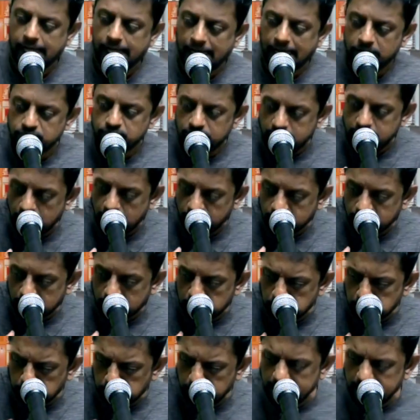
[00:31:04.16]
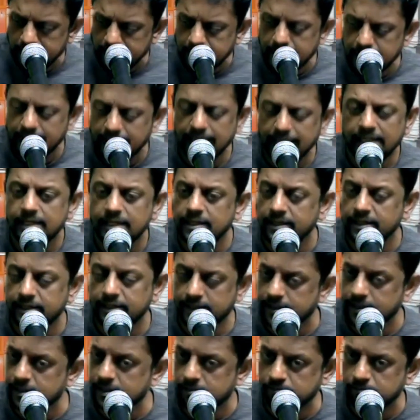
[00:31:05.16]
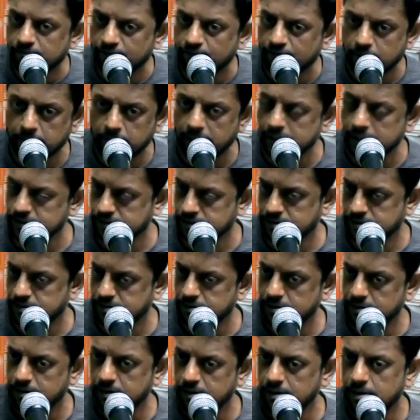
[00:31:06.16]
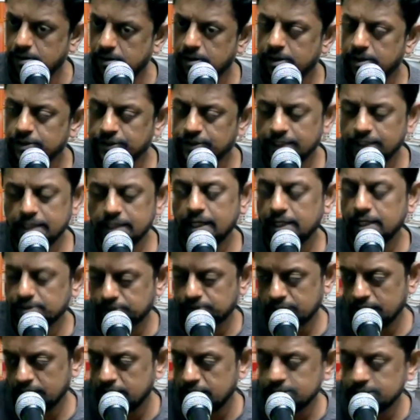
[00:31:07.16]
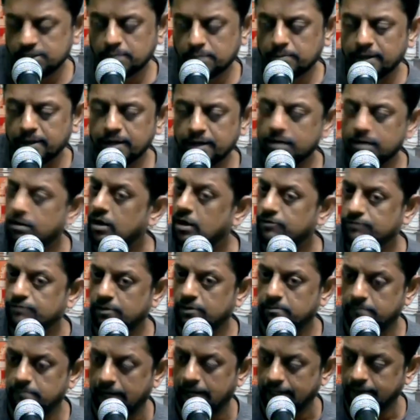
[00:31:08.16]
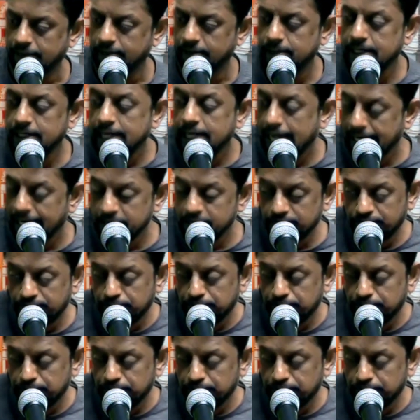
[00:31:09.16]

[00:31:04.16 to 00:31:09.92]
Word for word: and we have completely alienated Him from us. Sin has really separated God from man. And if